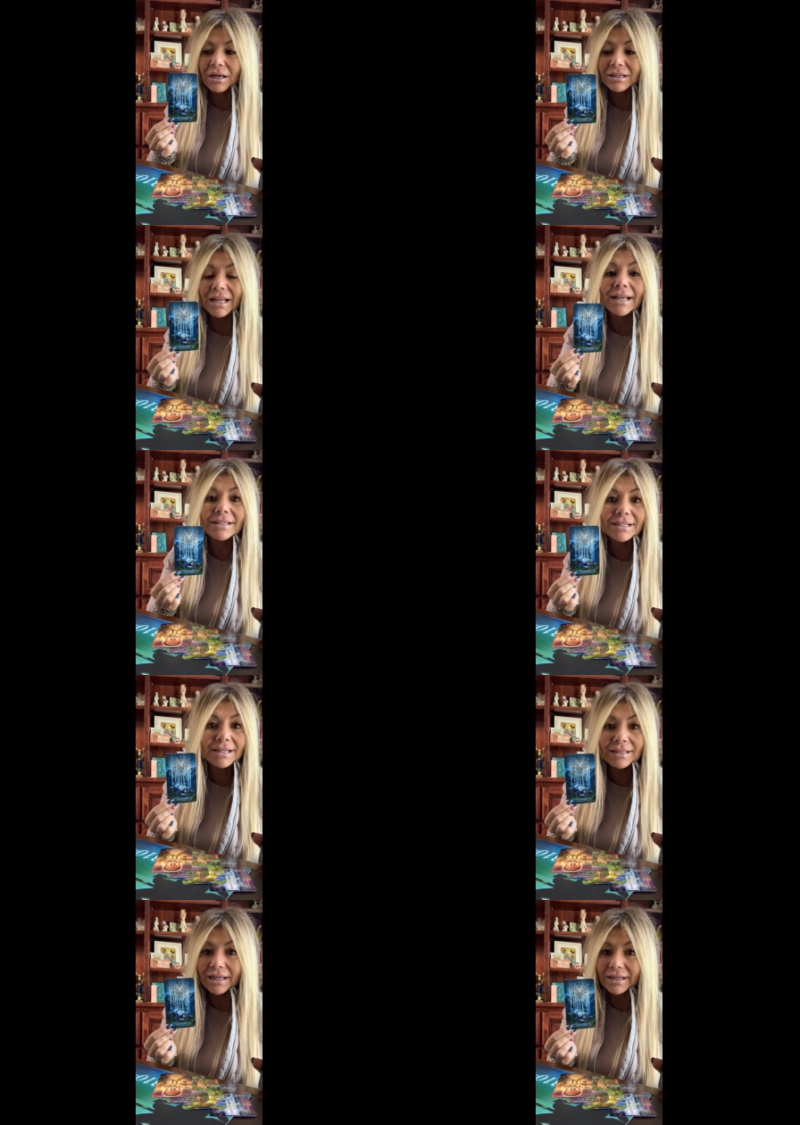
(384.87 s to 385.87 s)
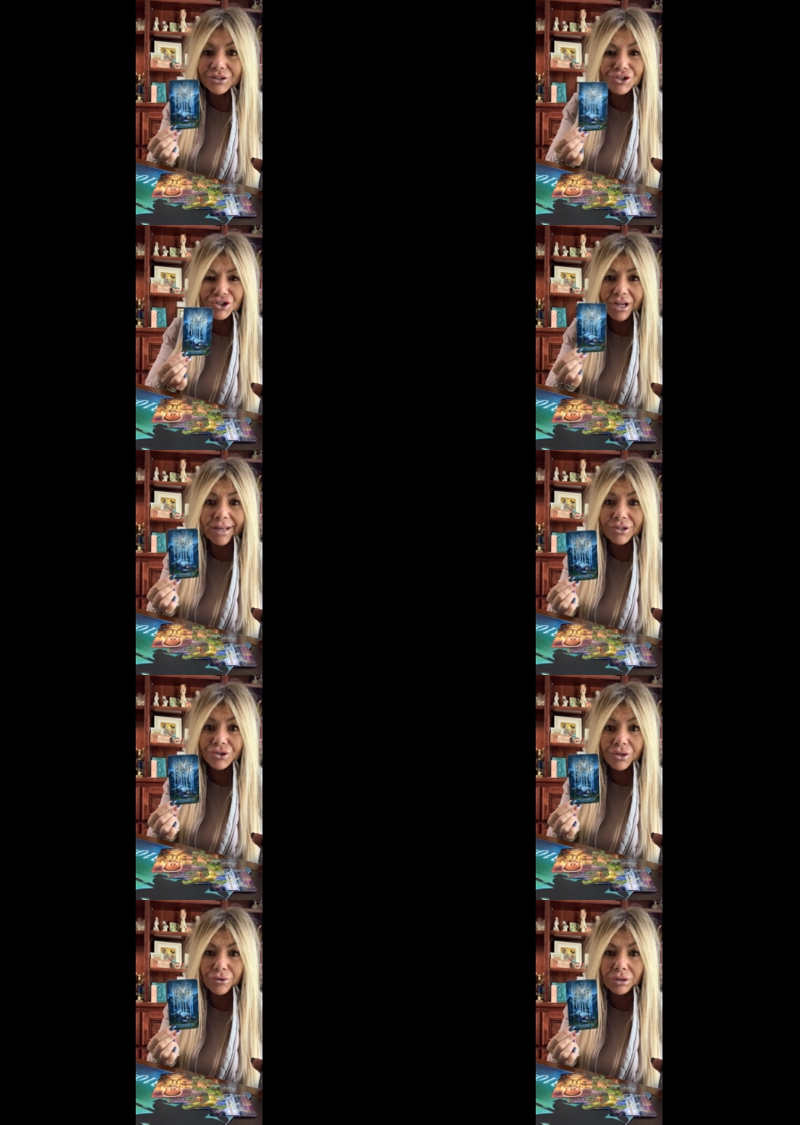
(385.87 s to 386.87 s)
an ending that has
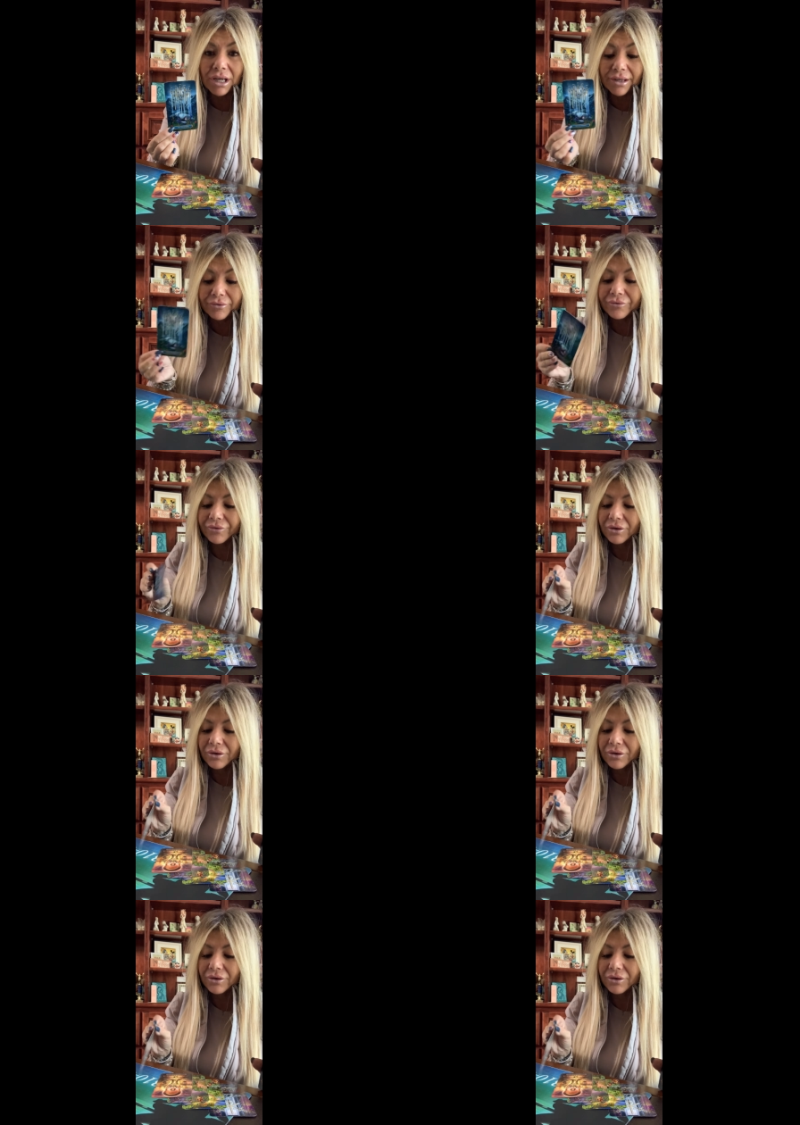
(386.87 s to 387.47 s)
changed their life,